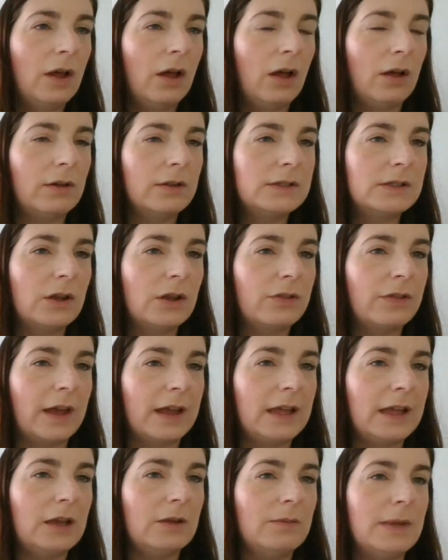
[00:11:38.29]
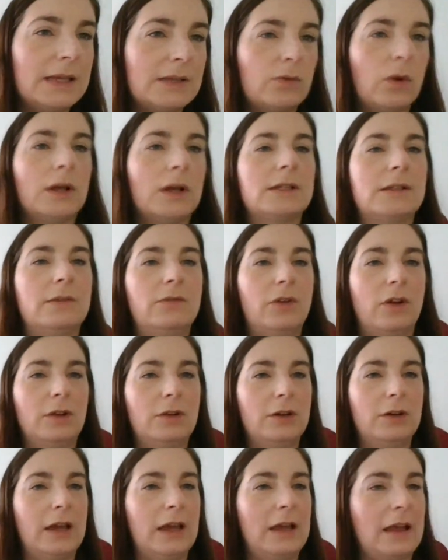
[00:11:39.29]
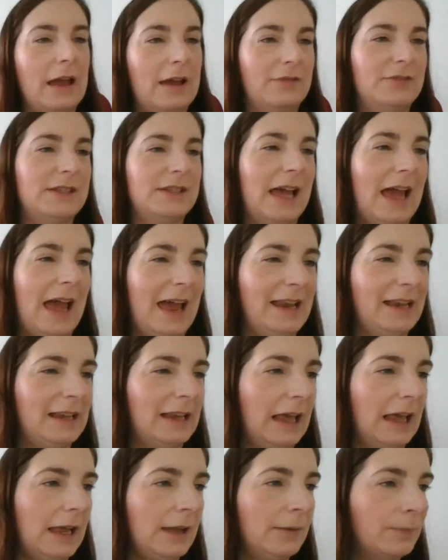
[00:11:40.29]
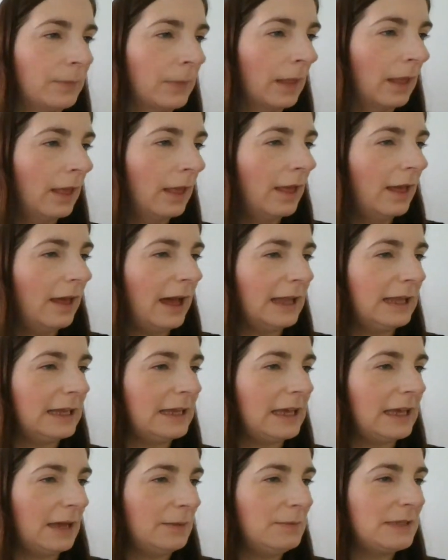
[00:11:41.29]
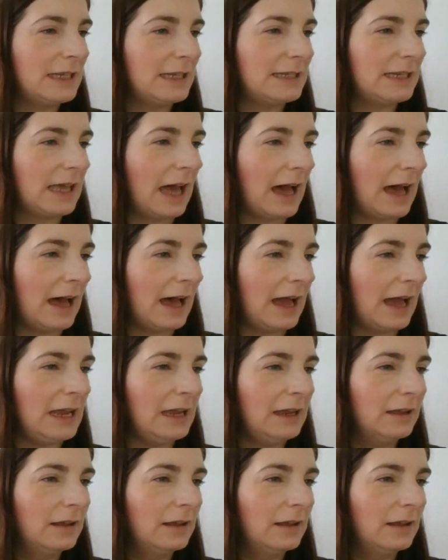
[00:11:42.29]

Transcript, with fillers: Also, thank you, Miss Watson, for looking after Henley. Ellie Kim says hi.